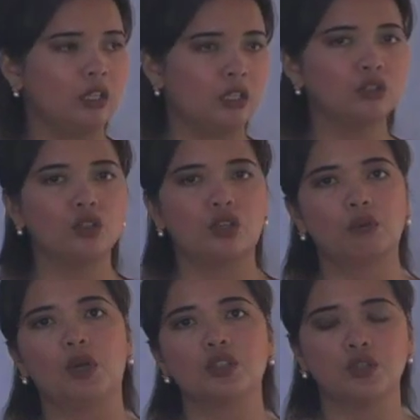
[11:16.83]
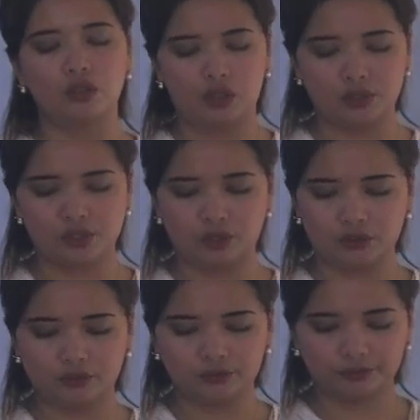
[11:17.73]
into your module also.
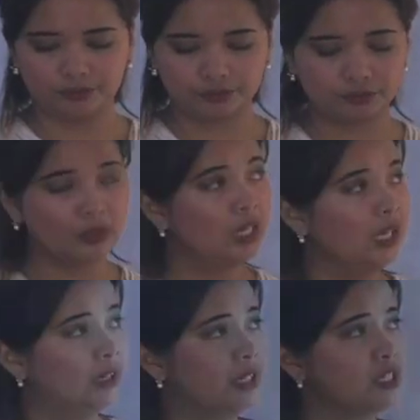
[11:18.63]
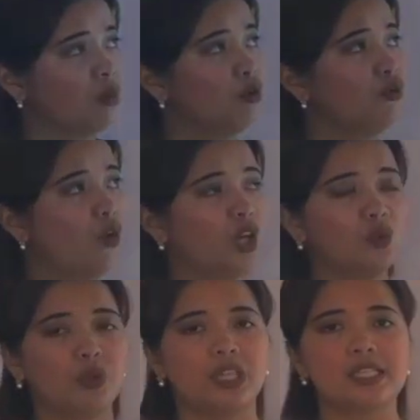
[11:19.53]
Let's now move
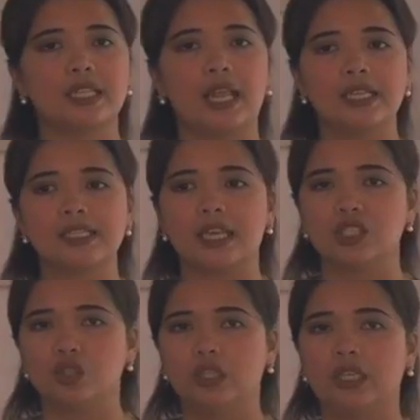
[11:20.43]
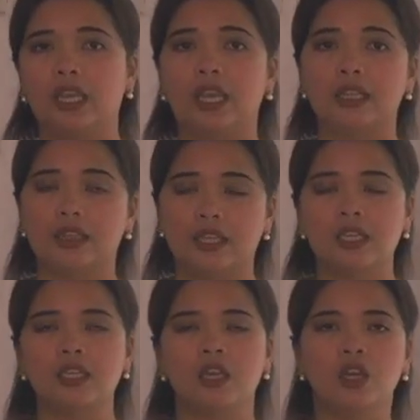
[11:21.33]
on with this class scheduling. I
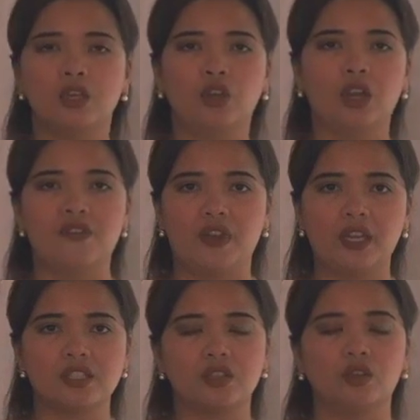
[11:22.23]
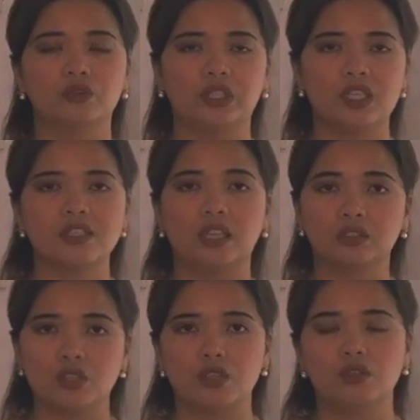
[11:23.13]
think your advisor already
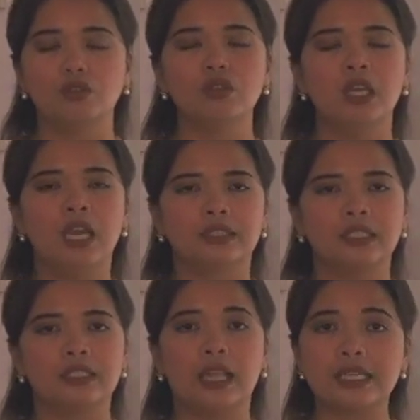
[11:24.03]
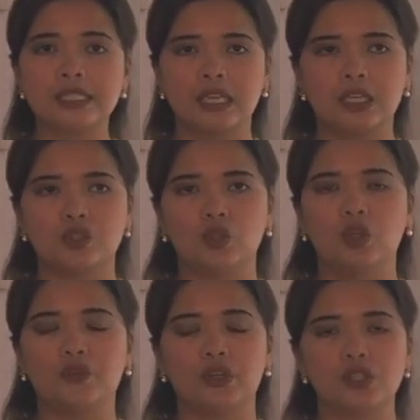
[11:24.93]
sent to you the class
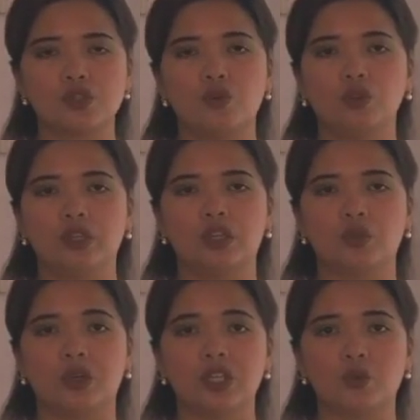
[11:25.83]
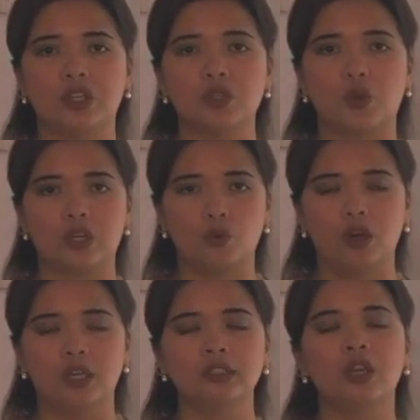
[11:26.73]
schedule for the school year
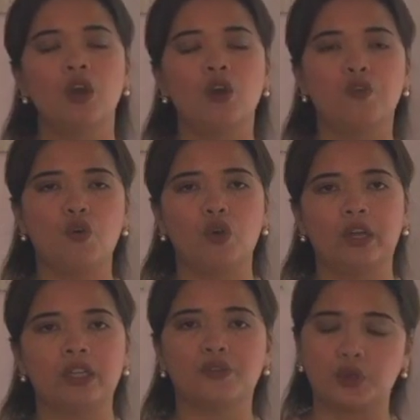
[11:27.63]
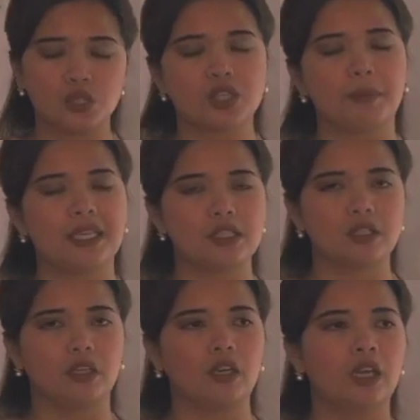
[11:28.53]
2020-21 for the first
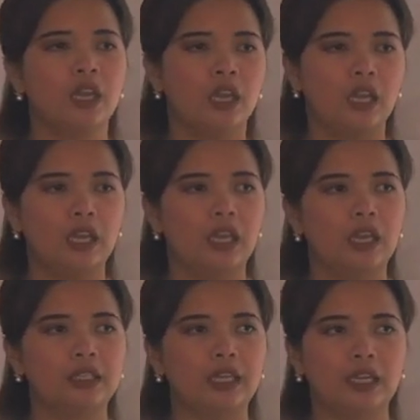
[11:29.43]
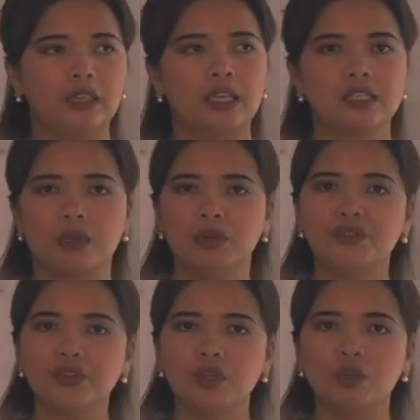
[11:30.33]
semester. And I think some
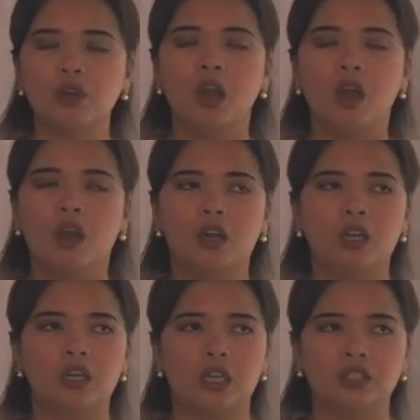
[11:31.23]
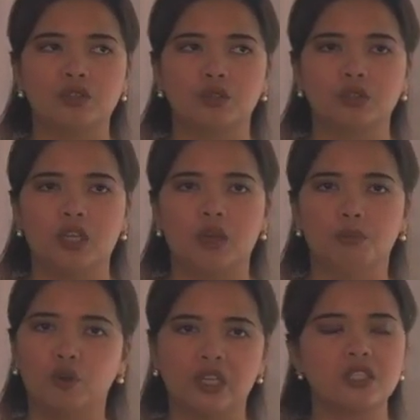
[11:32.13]
of you are into the
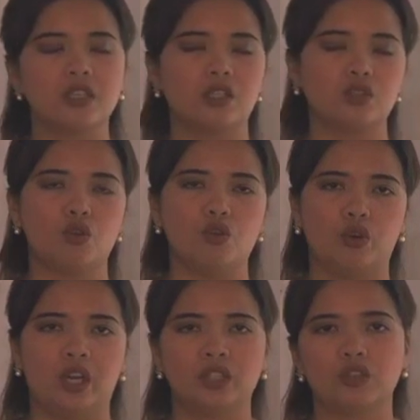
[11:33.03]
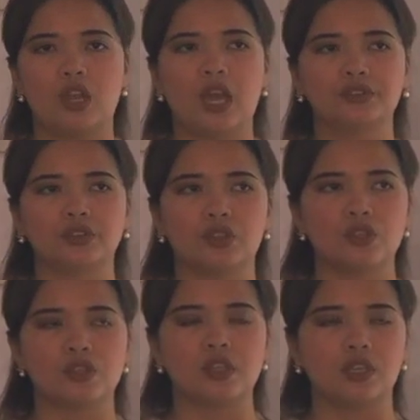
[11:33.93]
morning session or into the
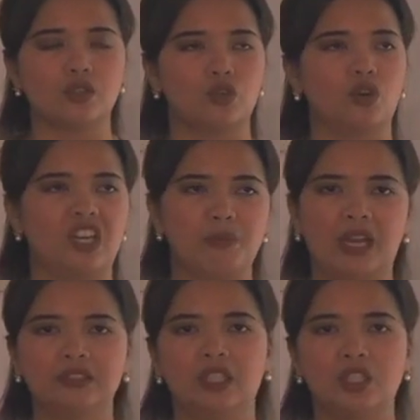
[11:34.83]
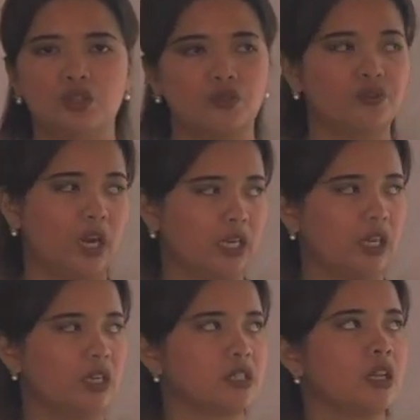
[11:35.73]
afternoon session or the Monday to
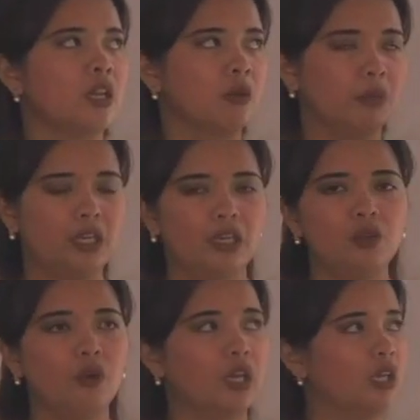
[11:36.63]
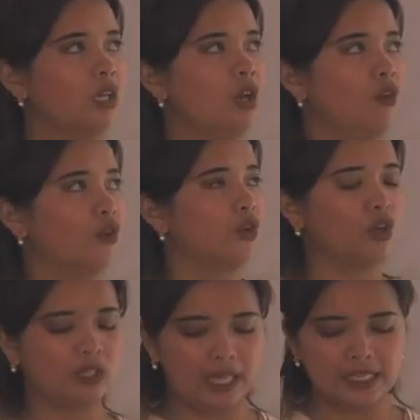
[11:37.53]
Fridays. But anyway, for
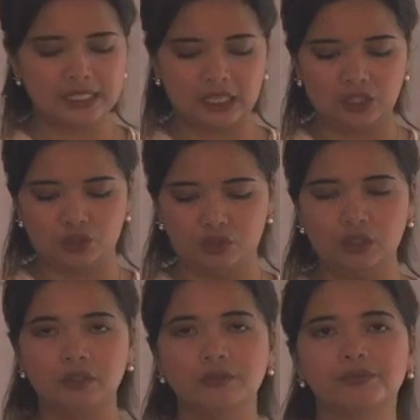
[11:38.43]
your class schedule,